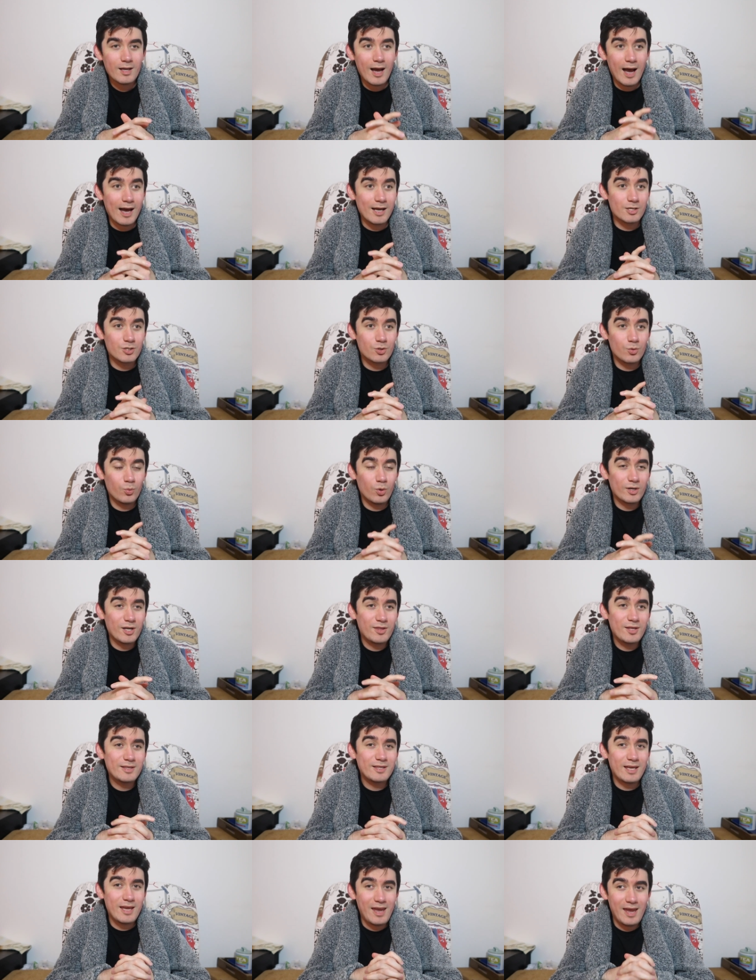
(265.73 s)
And what I
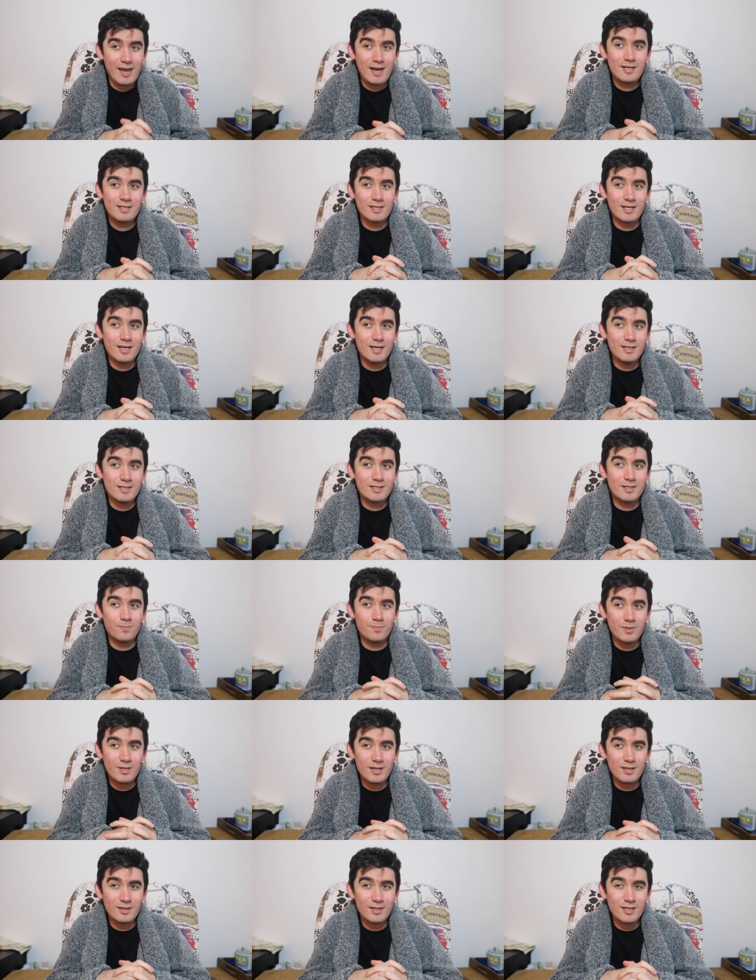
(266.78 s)
think they hate is
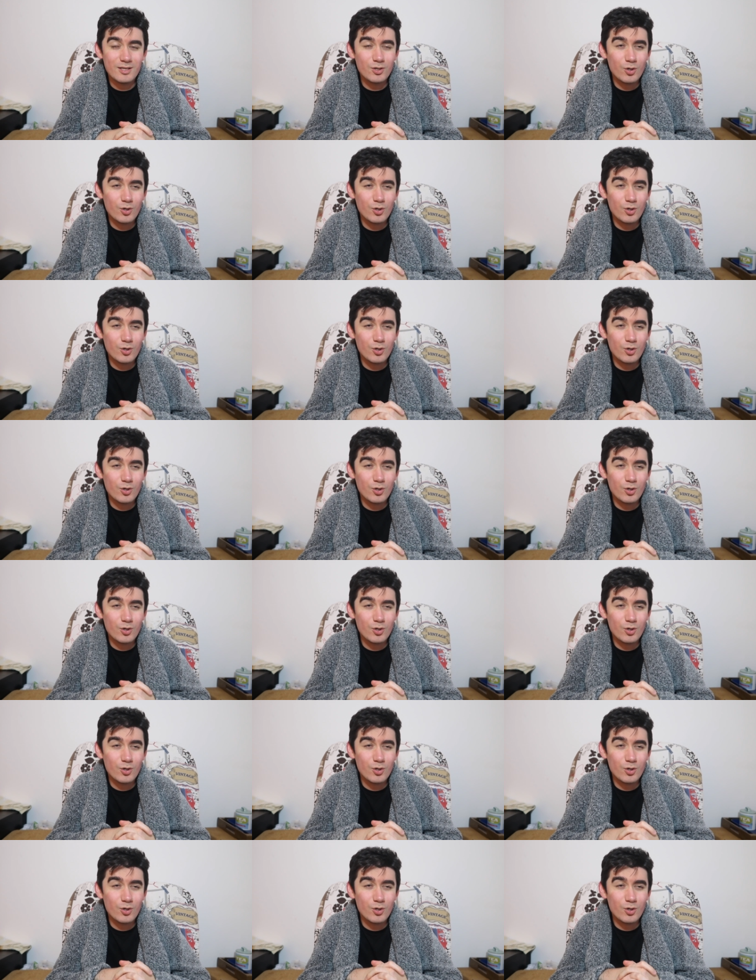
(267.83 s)
being the